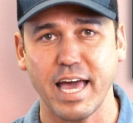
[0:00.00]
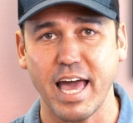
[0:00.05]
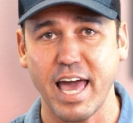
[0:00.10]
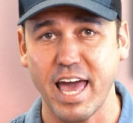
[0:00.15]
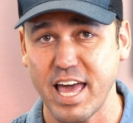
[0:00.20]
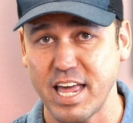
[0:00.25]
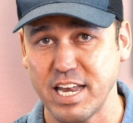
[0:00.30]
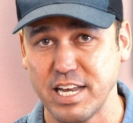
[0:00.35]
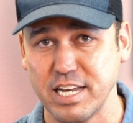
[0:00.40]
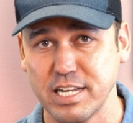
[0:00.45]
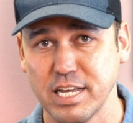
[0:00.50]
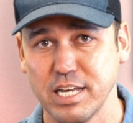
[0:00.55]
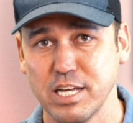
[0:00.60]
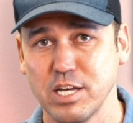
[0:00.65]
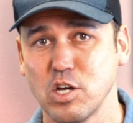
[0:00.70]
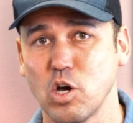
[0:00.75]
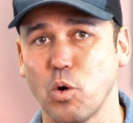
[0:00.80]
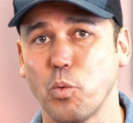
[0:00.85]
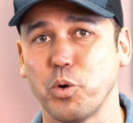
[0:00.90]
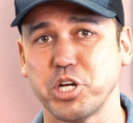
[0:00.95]
end
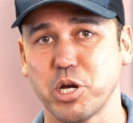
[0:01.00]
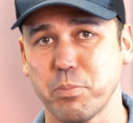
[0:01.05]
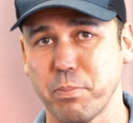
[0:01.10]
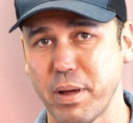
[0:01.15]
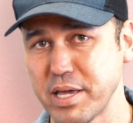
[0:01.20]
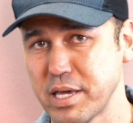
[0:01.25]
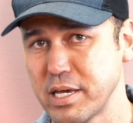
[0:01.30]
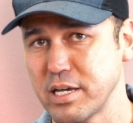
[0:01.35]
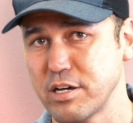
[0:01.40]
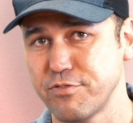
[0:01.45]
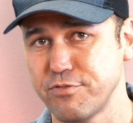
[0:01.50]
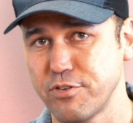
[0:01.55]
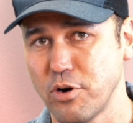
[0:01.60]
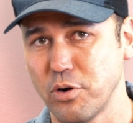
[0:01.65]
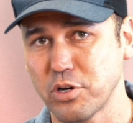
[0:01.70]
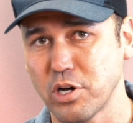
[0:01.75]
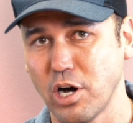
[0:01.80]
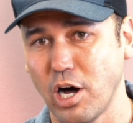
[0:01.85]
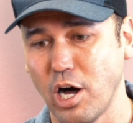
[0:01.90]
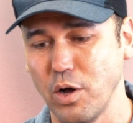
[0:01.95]
when you're making a
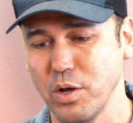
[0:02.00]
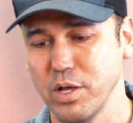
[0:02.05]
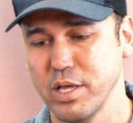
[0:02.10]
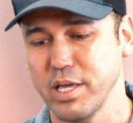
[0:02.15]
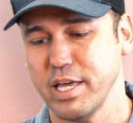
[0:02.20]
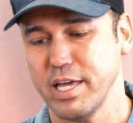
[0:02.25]
phone call.